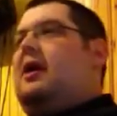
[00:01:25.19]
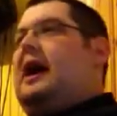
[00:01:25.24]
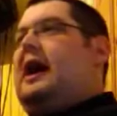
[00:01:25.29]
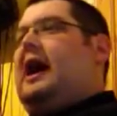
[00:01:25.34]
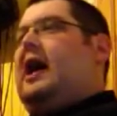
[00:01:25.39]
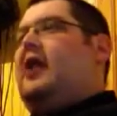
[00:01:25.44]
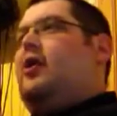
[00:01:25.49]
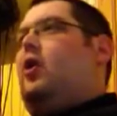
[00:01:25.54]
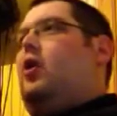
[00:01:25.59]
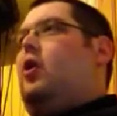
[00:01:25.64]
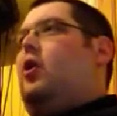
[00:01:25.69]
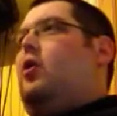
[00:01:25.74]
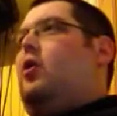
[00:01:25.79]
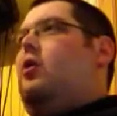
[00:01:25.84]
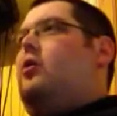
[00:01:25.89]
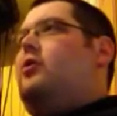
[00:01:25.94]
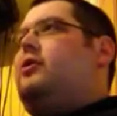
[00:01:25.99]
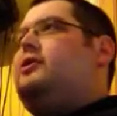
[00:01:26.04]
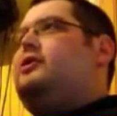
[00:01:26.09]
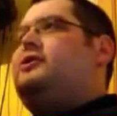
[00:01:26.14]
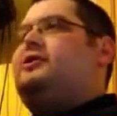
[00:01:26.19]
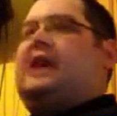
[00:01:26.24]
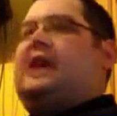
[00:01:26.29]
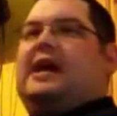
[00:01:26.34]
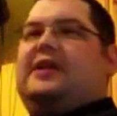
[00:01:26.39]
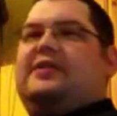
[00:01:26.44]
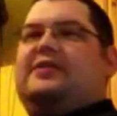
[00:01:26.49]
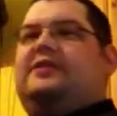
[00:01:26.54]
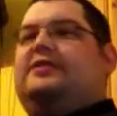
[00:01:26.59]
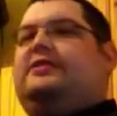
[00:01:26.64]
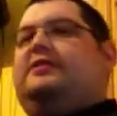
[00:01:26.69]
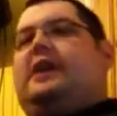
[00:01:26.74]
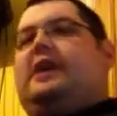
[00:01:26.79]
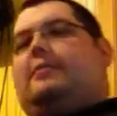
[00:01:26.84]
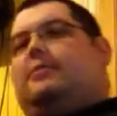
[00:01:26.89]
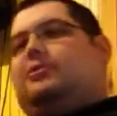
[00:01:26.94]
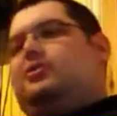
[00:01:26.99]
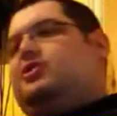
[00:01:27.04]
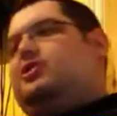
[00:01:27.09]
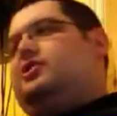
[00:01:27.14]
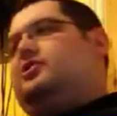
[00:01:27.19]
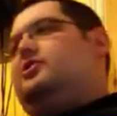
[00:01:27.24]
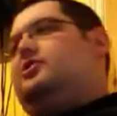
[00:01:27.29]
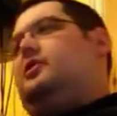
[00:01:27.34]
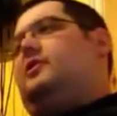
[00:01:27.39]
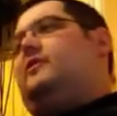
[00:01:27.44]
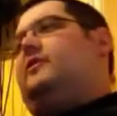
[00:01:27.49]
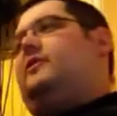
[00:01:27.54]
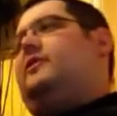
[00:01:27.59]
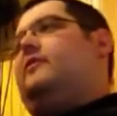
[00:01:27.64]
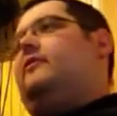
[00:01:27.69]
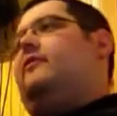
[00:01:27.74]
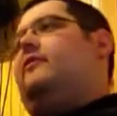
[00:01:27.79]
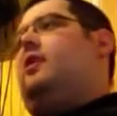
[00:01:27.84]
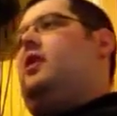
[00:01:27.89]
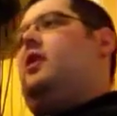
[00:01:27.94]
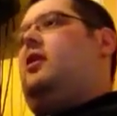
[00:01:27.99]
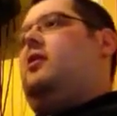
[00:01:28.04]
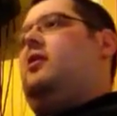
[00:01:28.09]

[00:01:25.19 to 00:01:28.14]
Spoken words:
had all the stats and damages and everything for